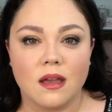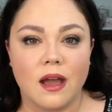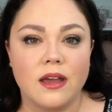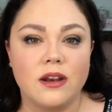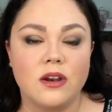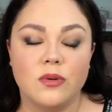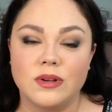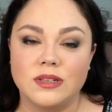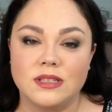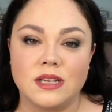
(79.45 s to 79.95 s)
I
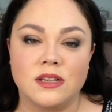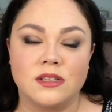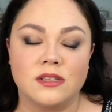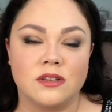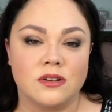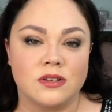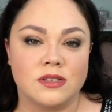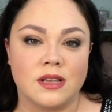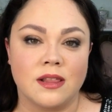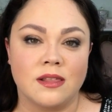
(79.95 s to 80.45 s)
know it's
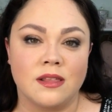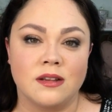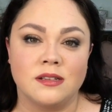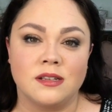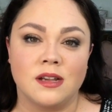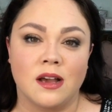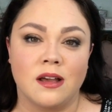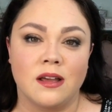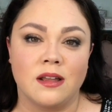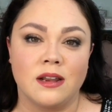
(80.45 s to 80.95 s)
easier said than
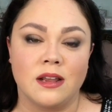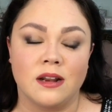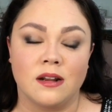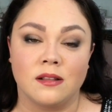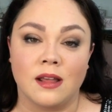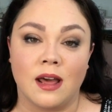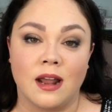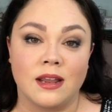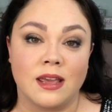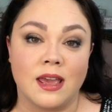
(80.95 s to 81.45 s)
done in a
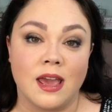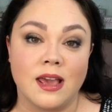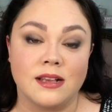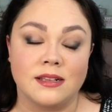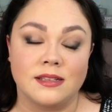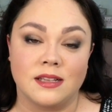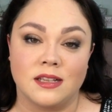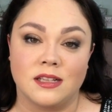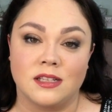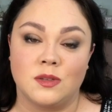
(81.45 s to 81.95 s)
lot of
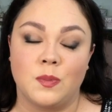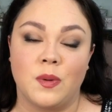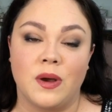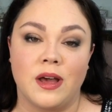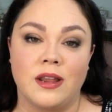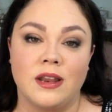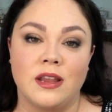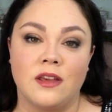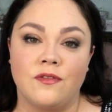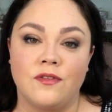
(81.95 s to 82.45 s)
cases,
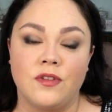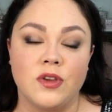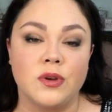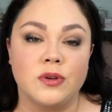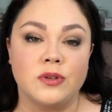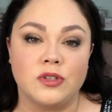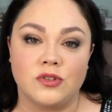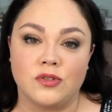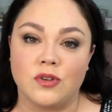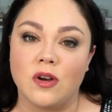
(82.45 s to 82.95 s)
but if
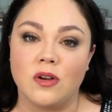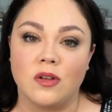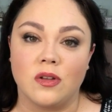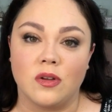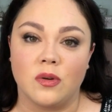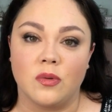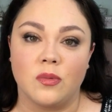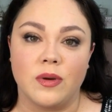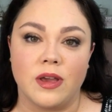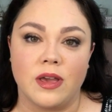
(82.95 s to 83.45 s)
you
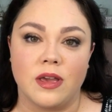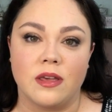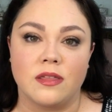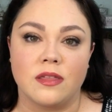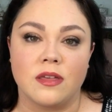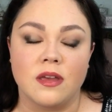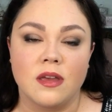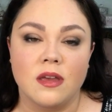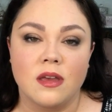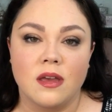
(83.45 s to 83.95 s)
struggle
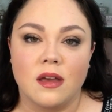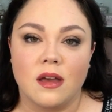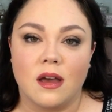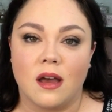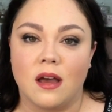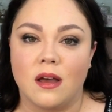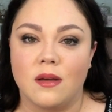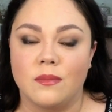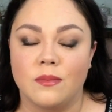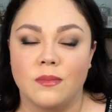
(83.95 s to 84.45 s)
with
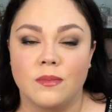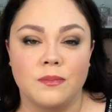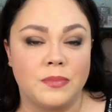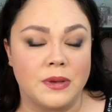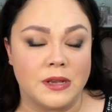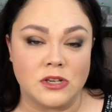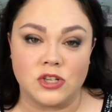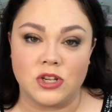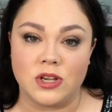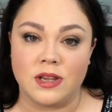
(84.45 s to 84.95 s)
um,
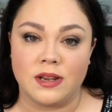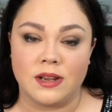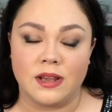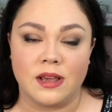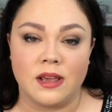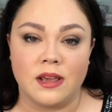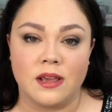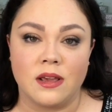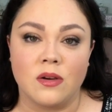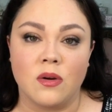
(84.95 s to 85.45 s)
binge
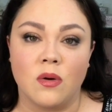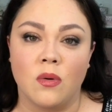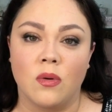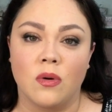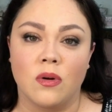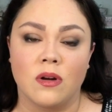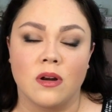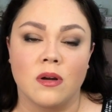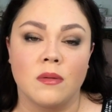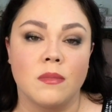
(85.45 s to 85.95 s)
eating
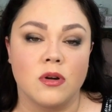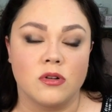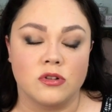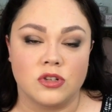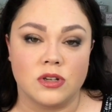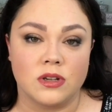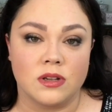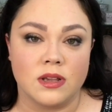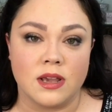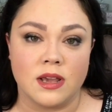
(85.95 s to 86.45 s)
or
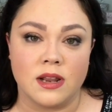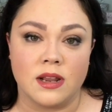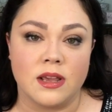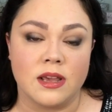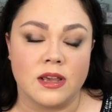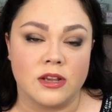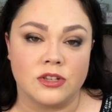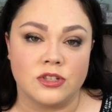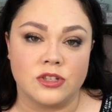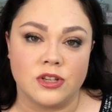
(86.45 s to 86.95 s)
emotional
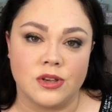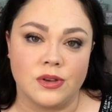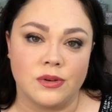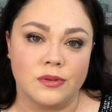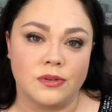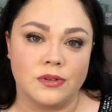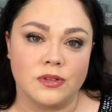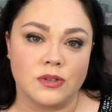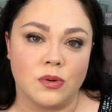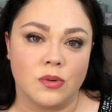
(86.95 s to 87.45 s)
eating
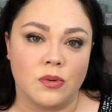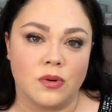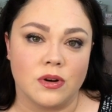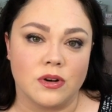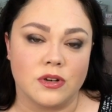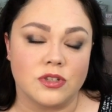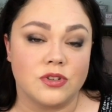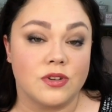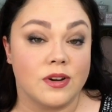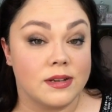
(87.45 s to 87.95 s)
issues
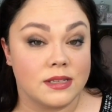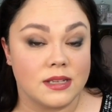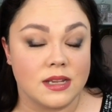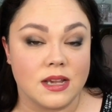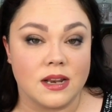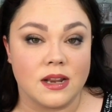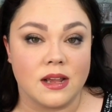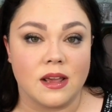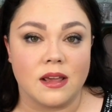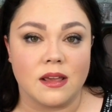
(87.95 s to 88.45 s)
or stress
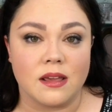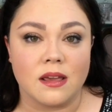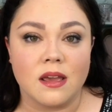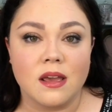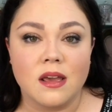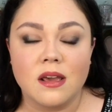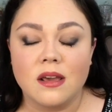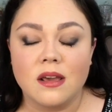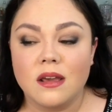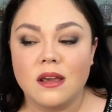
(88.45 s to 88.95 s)
eating,
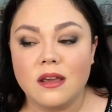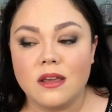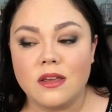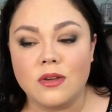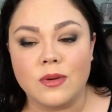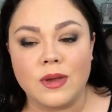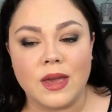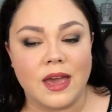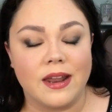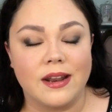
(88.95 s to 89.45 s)

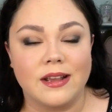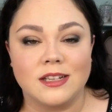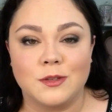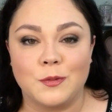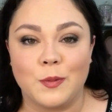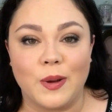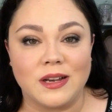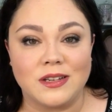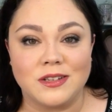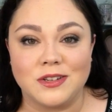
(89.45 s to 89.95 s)
you can't
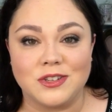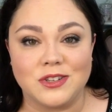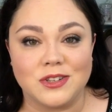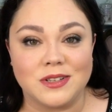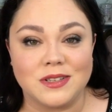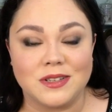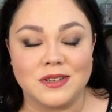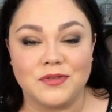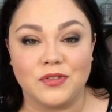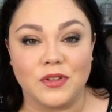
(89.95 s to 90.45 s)
expect to
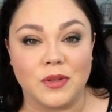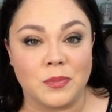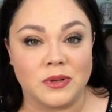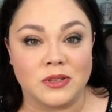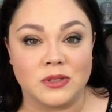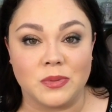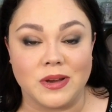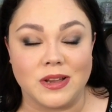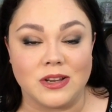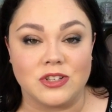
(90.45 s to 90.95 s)
just flip a
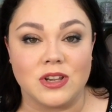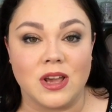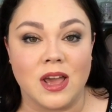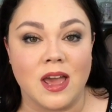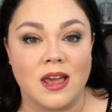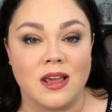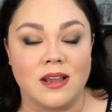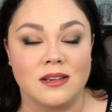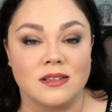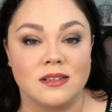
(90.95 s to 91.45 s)
switch
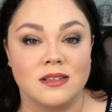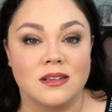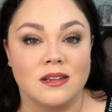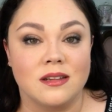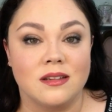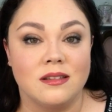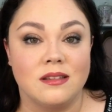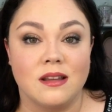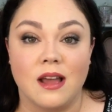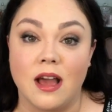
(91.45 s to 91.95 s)
and
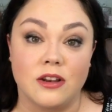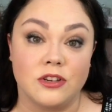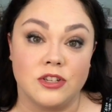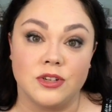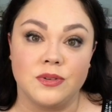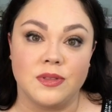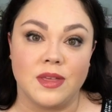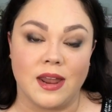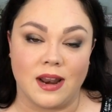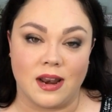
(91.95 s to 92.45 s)
not
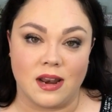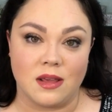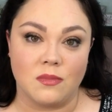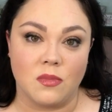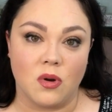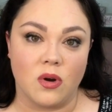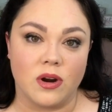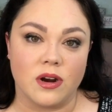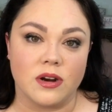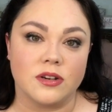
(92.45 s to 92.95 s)
do that
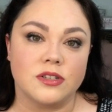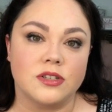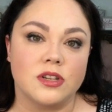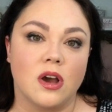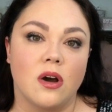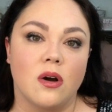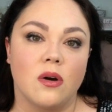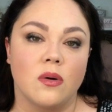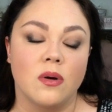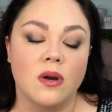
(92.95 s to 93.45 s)
anymore.
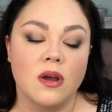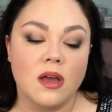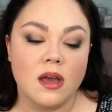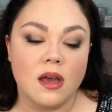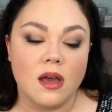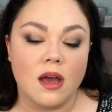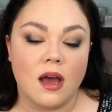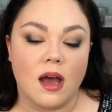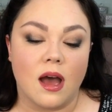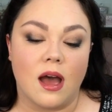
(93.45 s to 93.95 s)
So
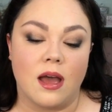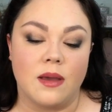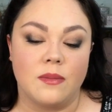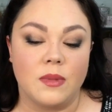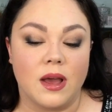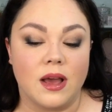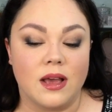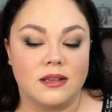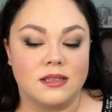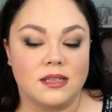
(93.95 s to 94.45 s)
I'm
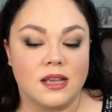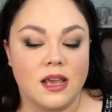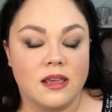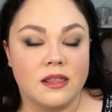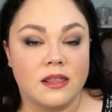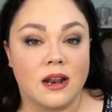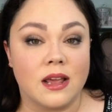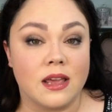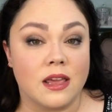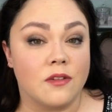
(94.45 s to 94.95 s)
not
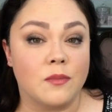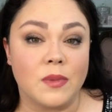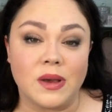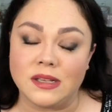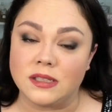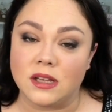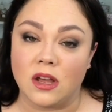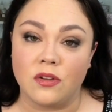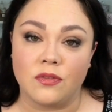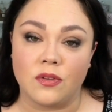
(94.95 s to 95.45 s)
saying that I give
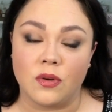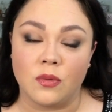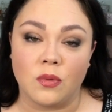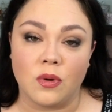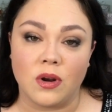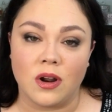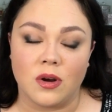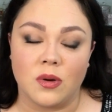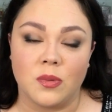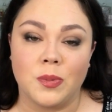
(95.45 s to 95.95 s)
myself a
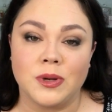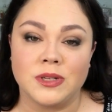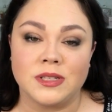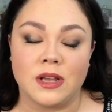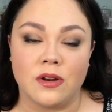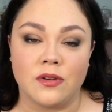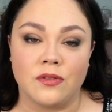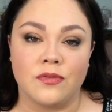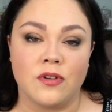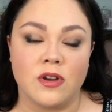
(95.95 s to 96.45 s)

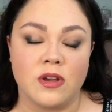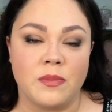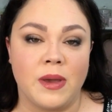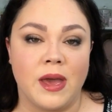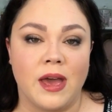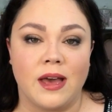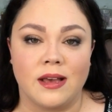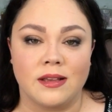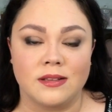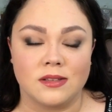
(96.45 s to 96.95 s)
100% free
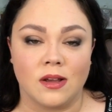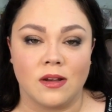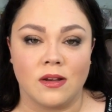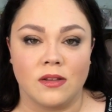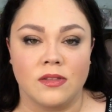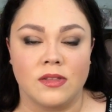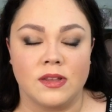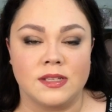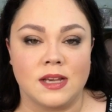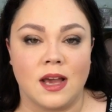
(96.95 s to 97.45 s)
pass
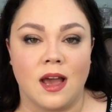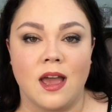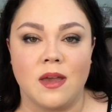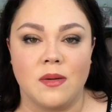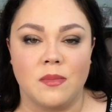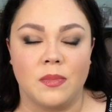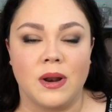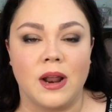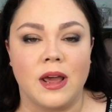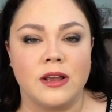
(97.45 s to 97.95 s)
all the
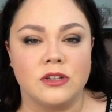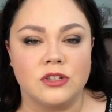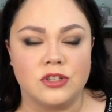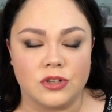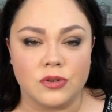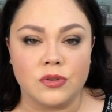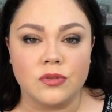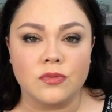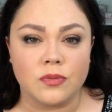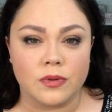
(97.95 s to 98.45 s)
time, but I
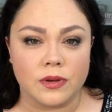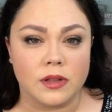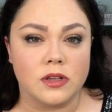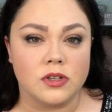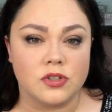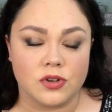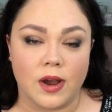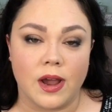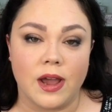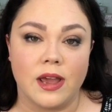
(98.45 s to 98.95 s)
do
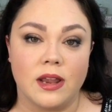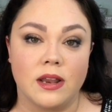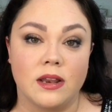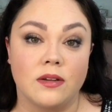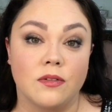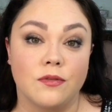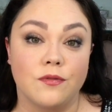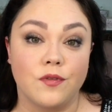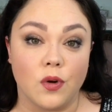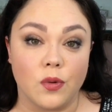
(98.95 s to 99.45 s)
really try
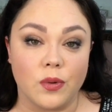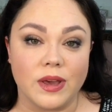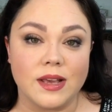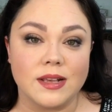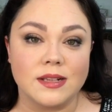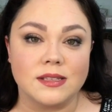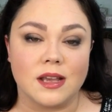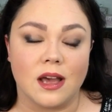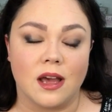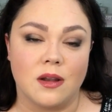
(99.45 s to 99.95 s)
and
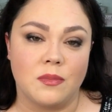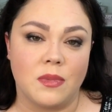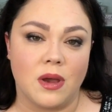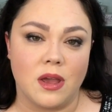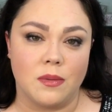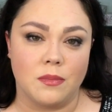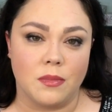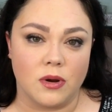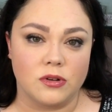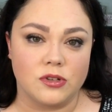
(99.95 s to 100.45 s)
focus on
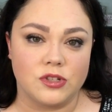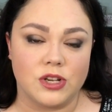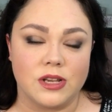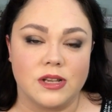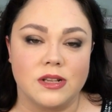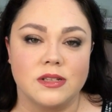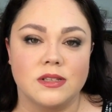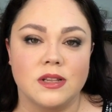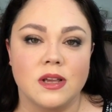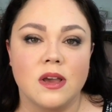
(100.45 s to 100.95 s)
my
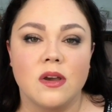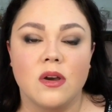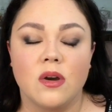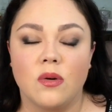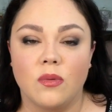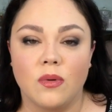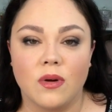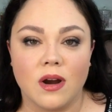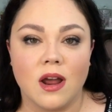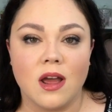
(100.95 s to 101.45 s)
emotions,
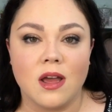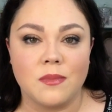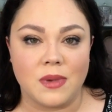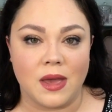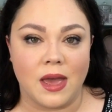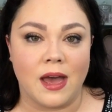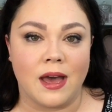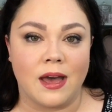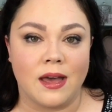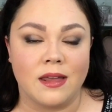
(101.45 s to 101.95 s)
where I'm
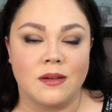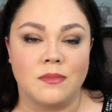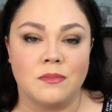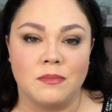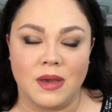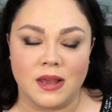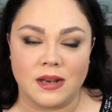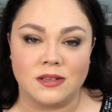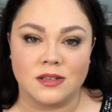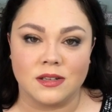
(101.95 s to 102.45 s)
at
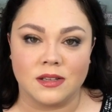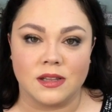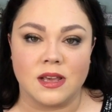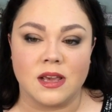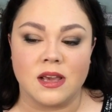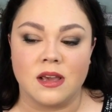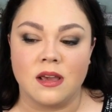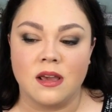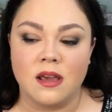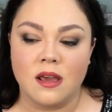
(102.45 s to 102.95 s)

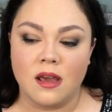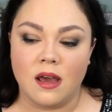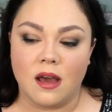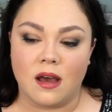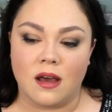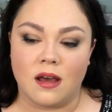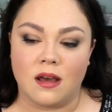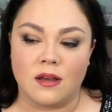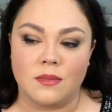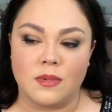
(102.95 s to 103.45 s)
mentally,
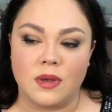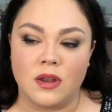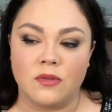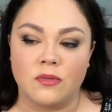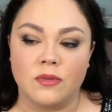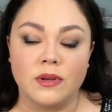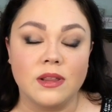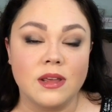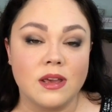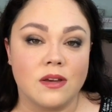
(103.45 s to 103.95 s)
um,
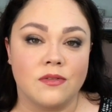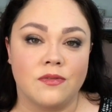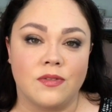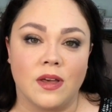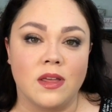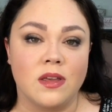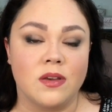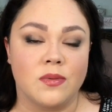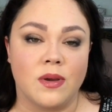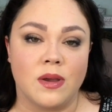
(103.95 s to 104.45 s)
and really
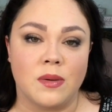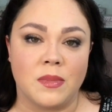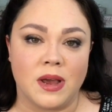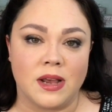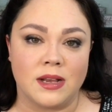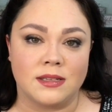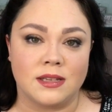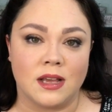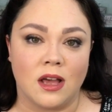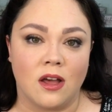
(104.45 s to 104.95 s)
evaluate
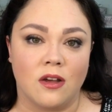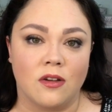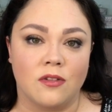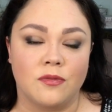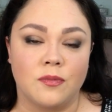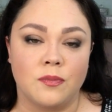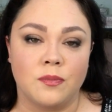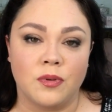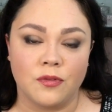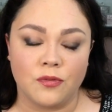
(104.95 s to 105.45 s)

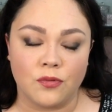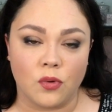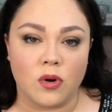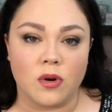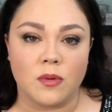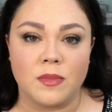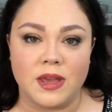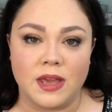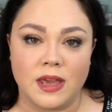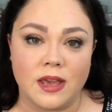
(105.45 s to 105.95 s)
myself
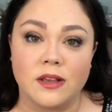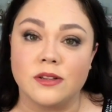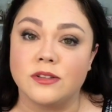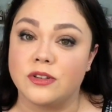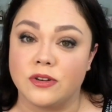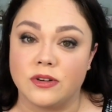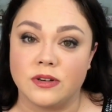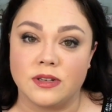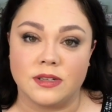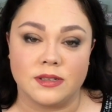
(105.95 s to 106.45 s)
before making
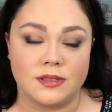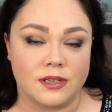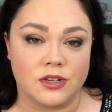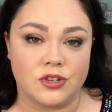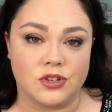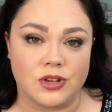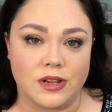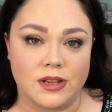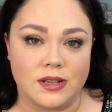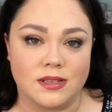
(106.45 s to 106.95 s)
certain
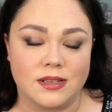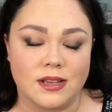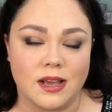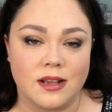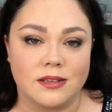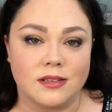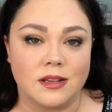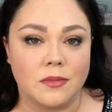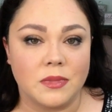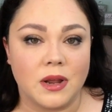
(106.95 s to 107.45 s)
decisions.
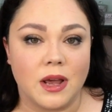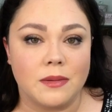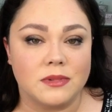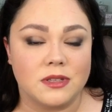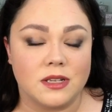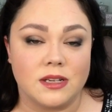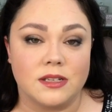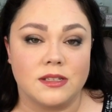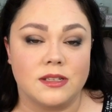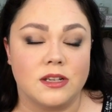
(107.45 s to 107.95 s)
And sometimes
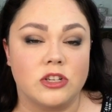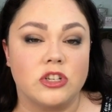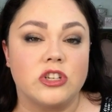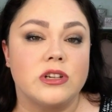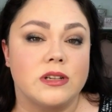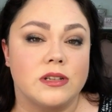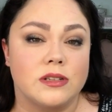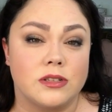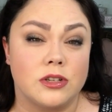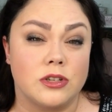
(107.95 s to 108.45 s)
the
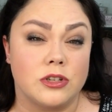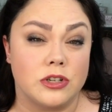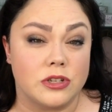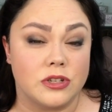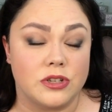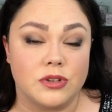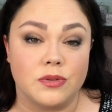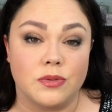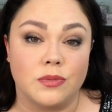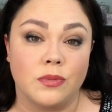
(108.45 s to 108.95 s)
decision is to
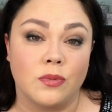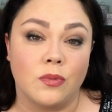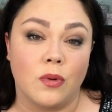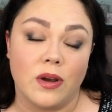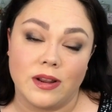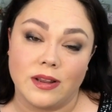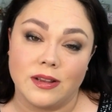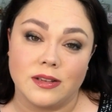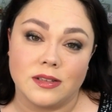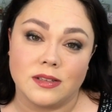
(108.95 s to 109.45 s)
just do
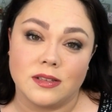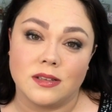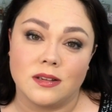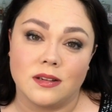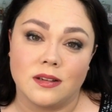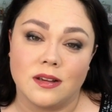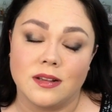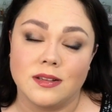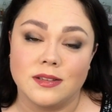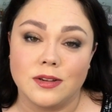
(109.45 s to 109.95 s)
what is
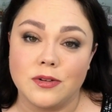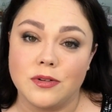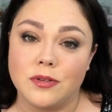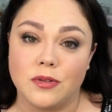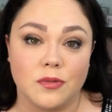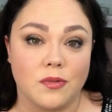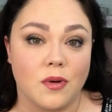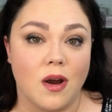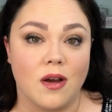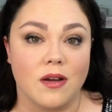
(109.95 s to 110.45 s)
considered
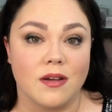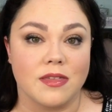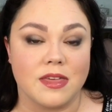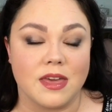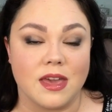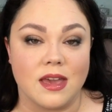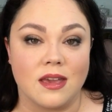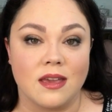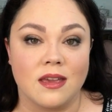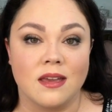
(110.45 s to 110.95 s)
the wrong
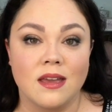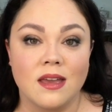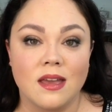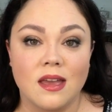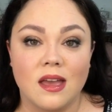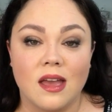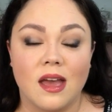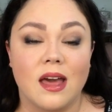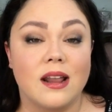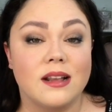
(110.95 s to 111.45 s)
thing.
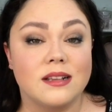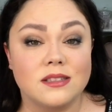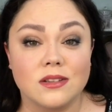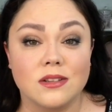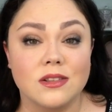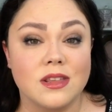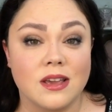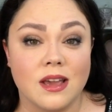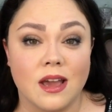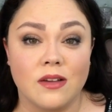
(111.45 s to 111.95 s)
And I
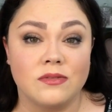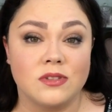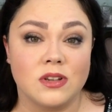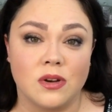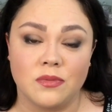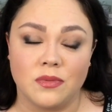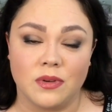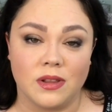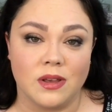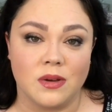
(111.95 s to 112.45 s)
still think I've
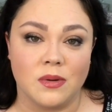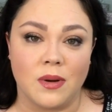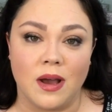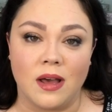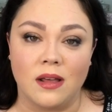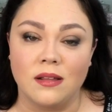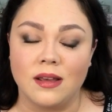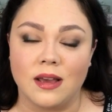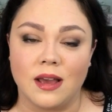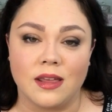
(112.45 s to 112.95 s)
done really well.